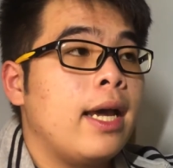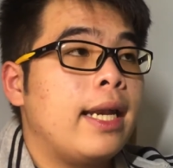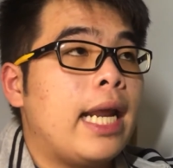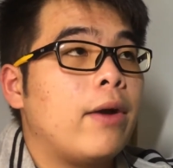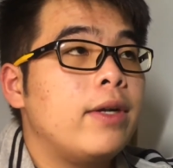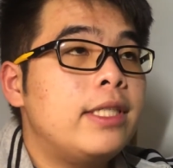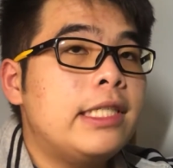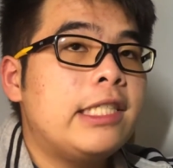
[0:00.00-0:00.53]

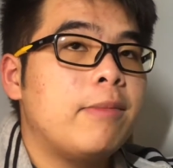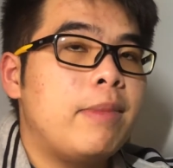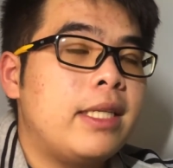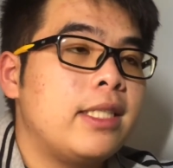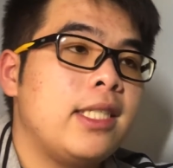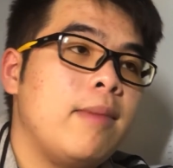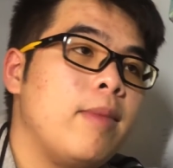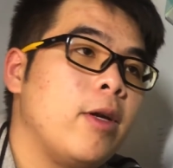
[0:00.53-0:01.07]
Now, this is a
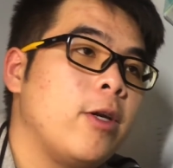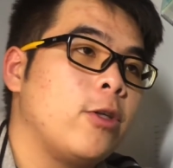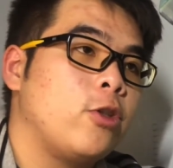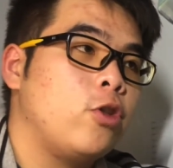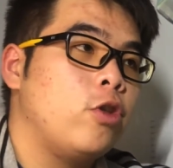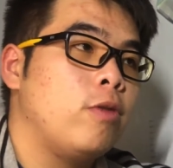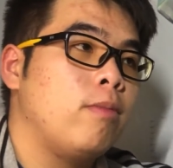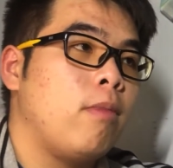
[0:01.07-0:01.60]
bit similar
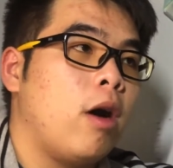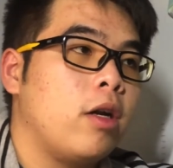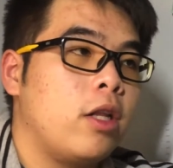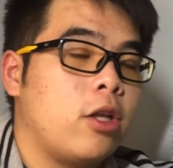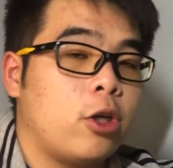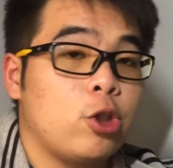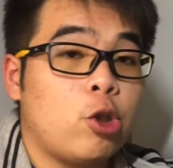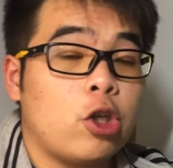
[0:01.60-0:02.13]
to
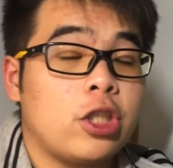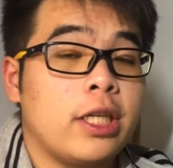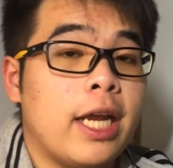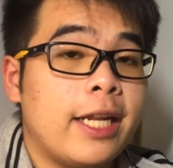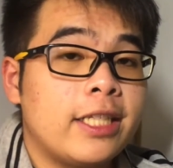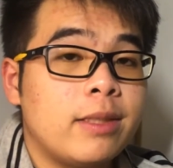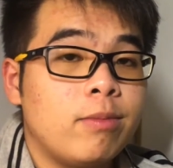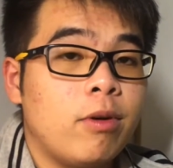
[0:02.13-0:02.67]
modern construction
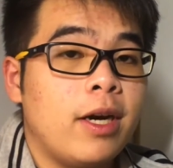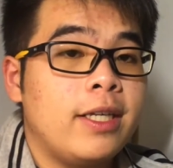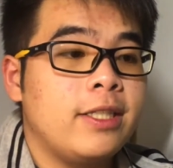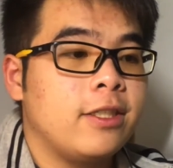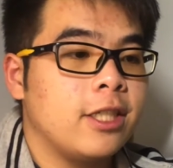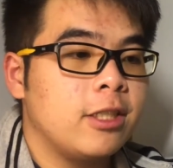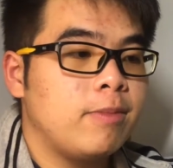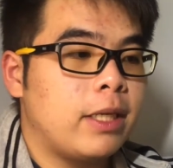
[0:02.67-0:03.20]

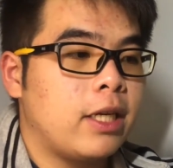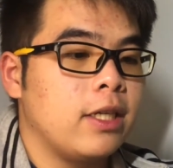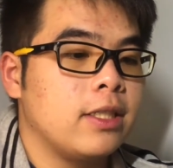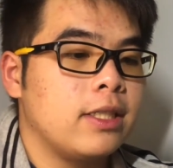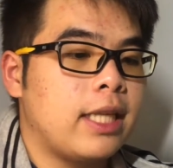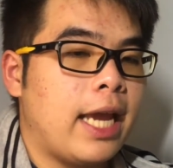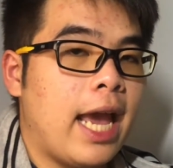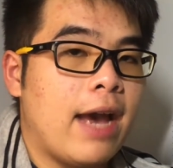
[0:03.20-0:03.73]
enterprise just
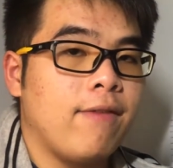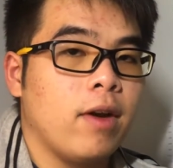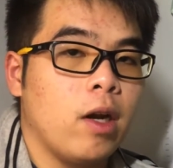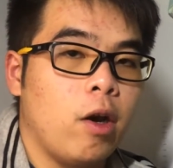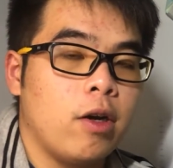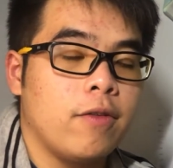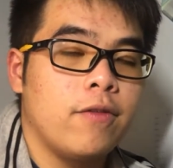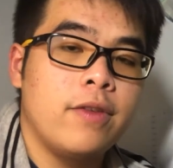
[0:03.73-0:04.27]
because they have a
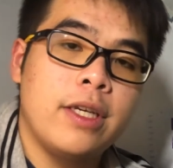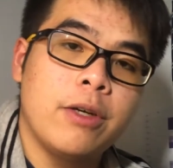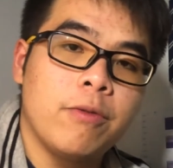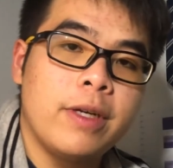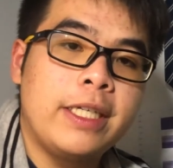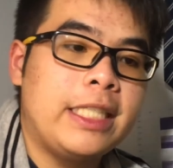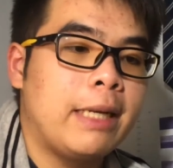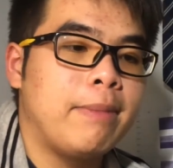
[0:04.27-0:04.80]
lot of
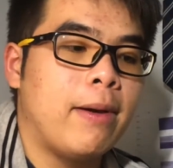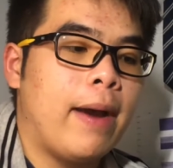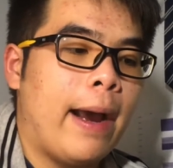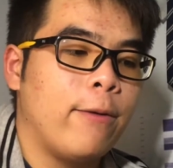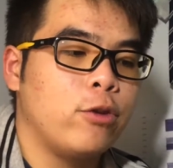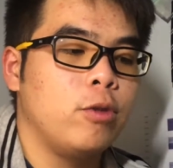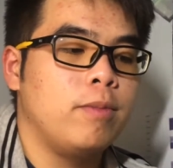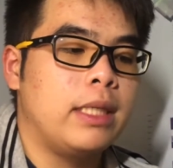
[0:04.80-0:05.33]
theories about
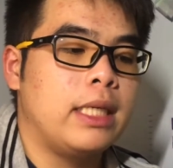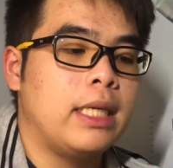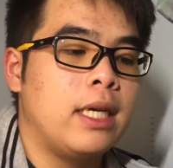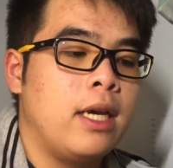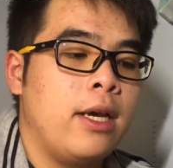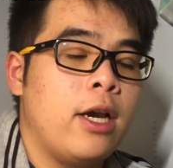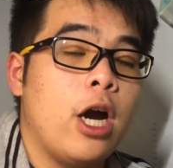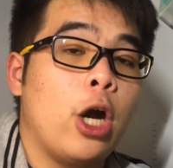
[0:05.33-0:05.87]
how to be
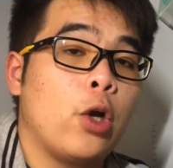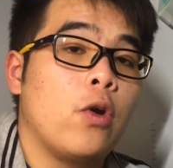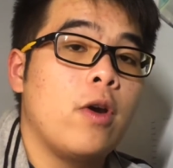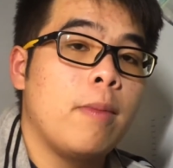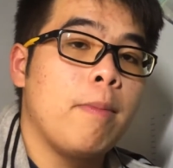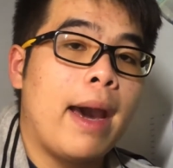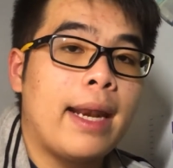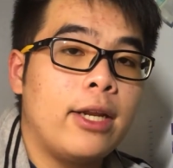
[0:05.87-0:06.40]
a
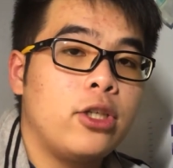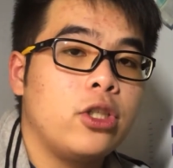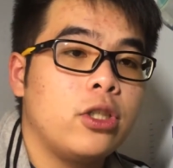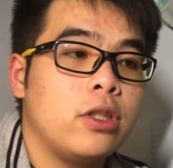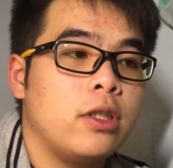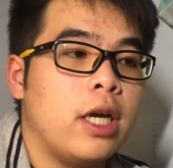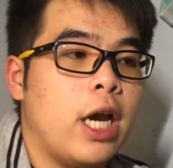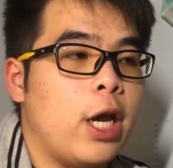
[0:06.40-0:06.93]
good
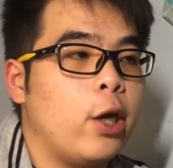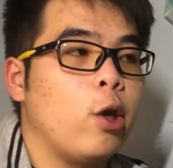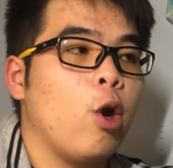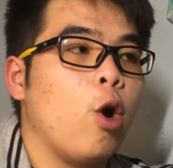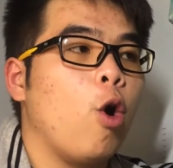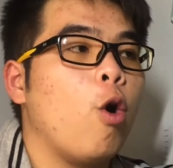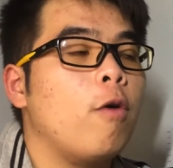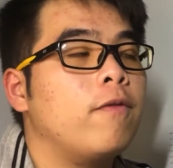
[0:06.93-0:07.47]
manager and
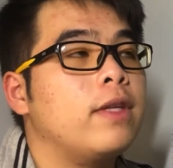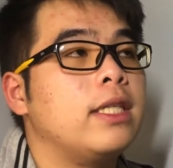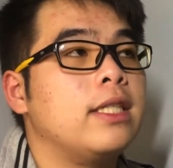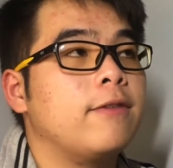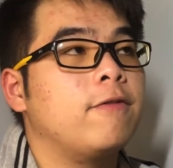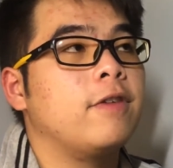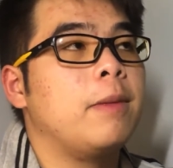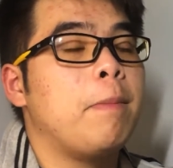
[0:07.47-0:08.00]
all the
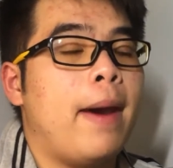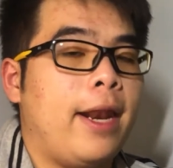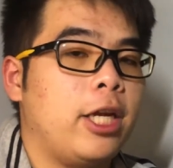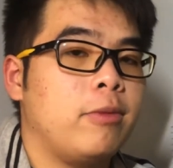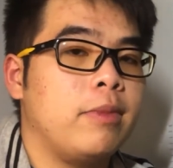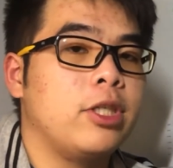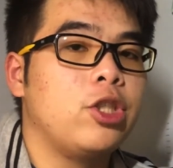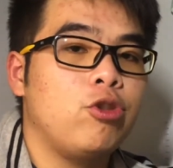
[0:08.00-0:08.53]
different
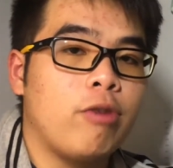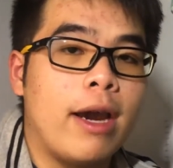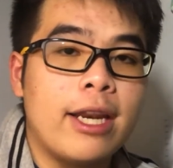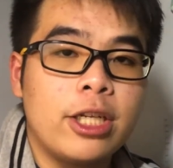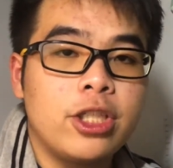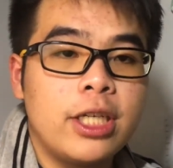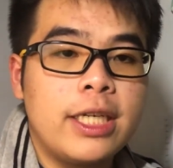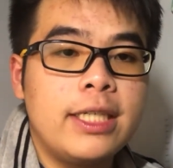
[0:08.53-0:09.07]
management
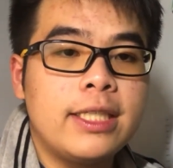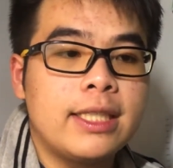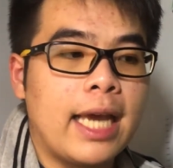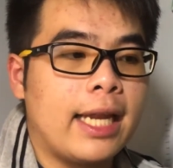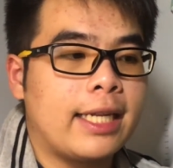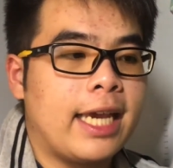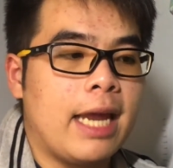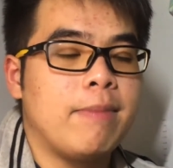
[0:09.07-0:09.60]
strategies
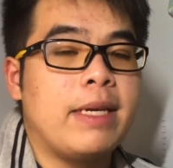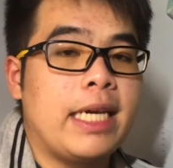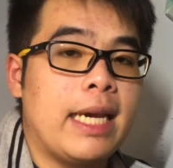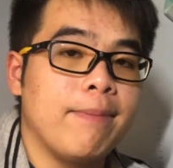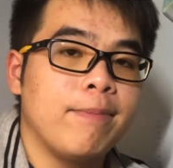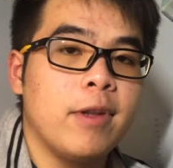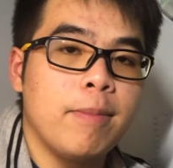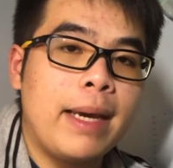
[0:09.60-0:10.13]
that can be
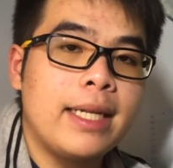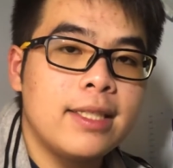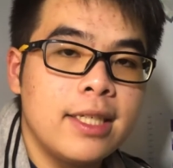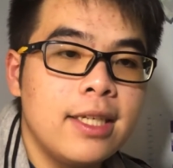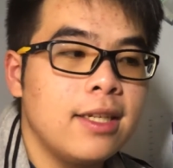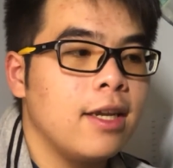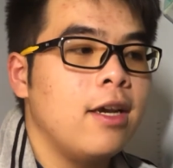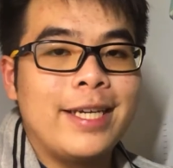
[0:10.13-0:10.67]

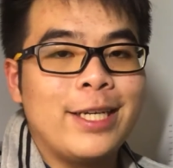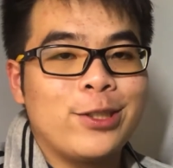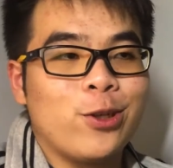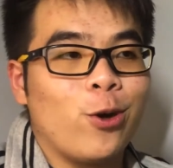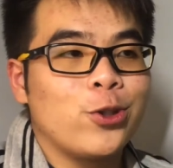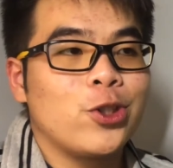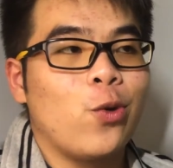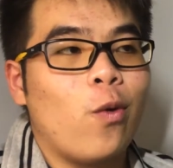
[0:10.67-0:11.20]
implemented. It is
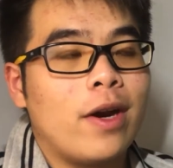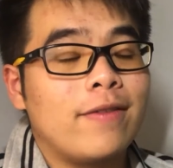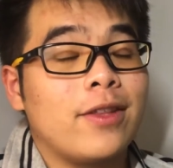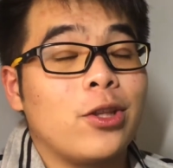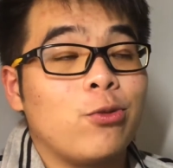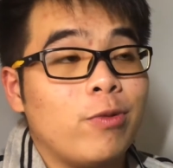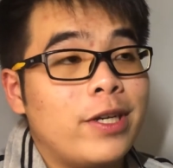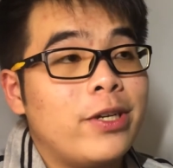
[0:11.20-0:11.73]
also one of
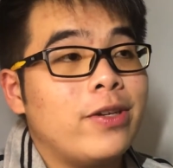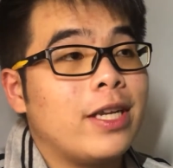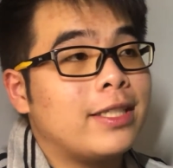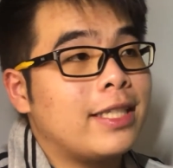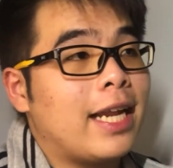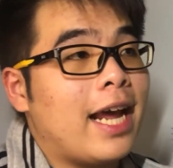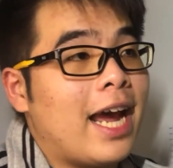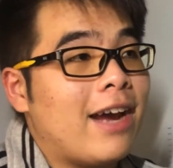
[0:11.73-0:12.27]
the three
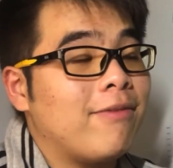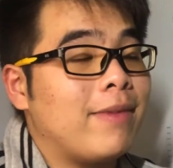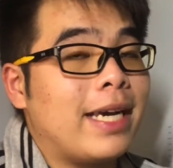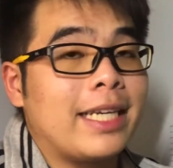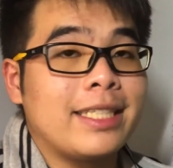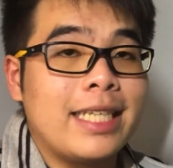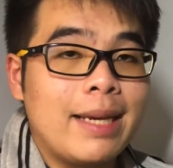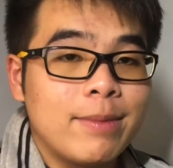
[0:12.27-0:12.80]
units that I have my
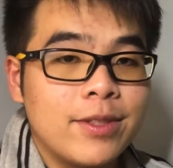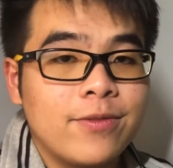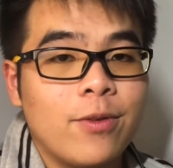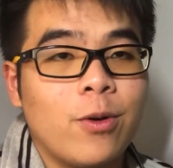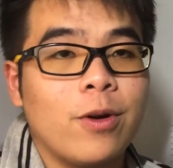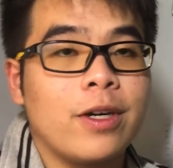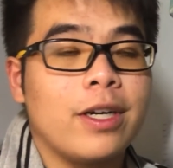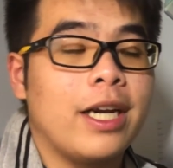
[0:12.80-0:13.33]
exams
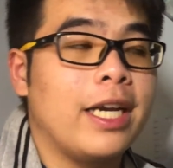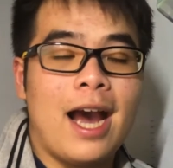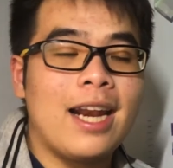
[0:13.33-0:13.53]
for.